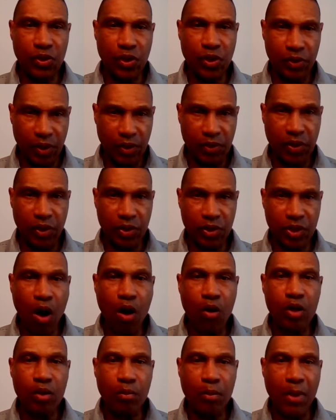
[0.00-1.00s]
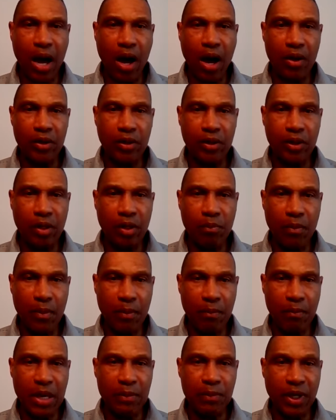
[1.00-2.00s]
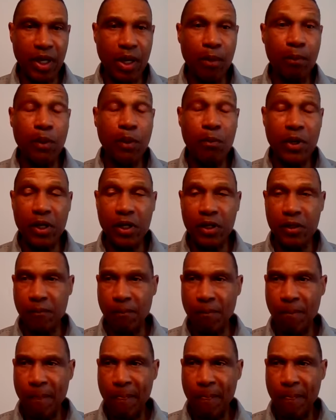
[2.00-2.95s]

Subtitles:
that they're talking about and maybe implementing,